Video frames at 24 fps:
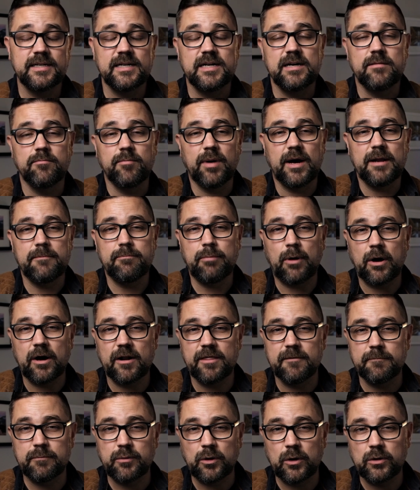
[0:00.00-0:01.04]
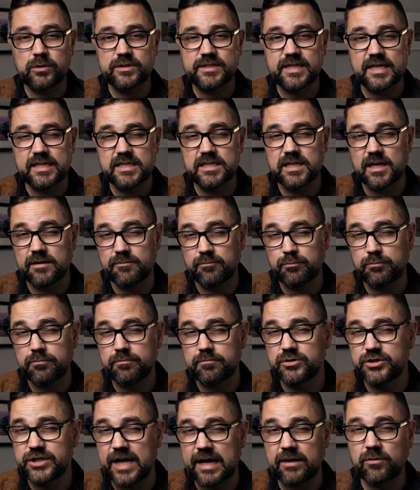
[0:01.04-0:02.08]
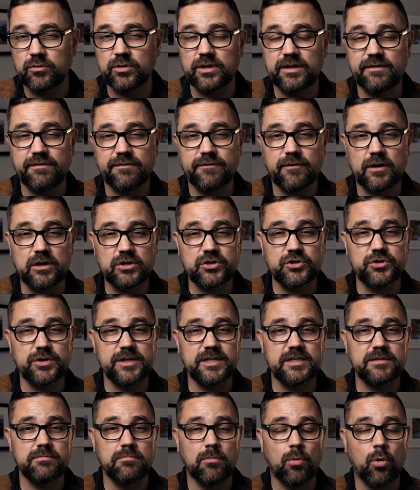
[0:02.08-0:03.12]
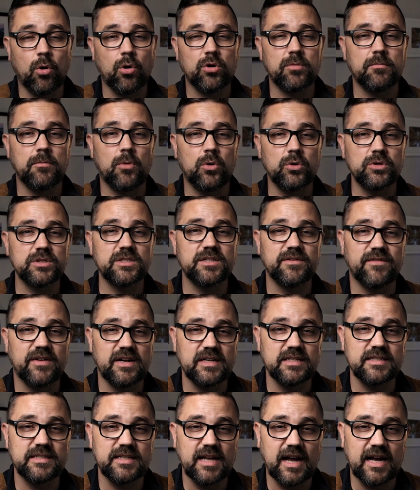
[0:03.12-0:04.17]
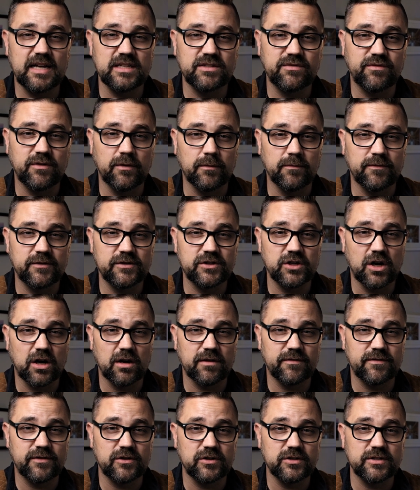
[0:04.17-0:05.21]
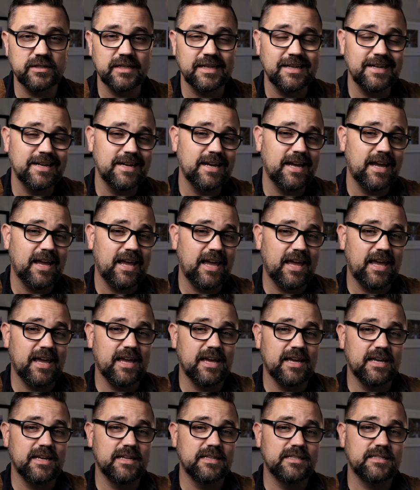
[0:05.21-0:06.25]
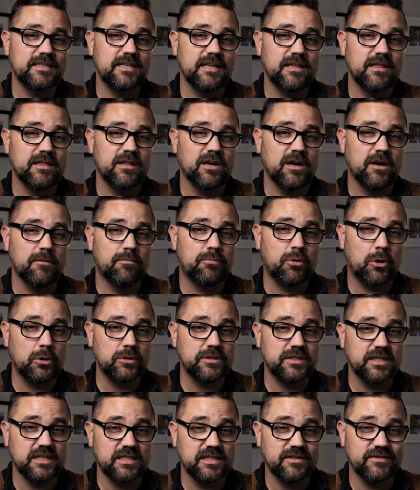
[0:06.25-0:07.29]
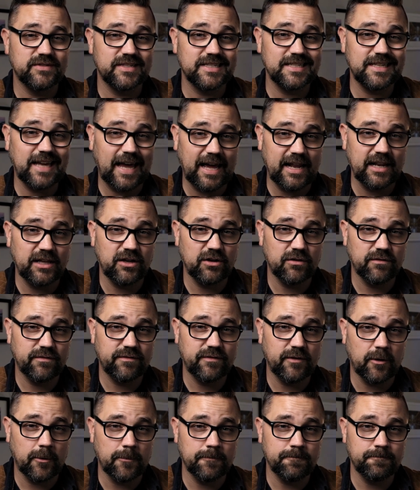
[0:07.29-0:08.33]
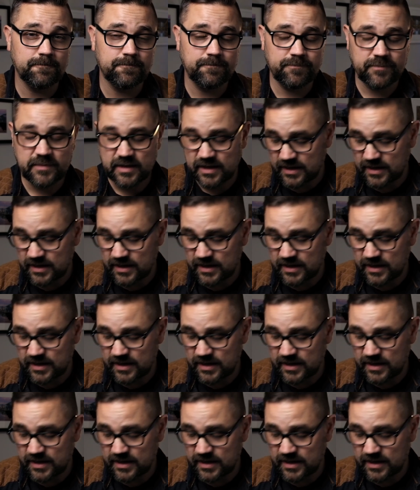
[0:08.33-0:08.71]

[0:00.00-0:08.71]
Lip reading: But part of the process that generally frustrates most of us as film photographers is the process of scanning your film.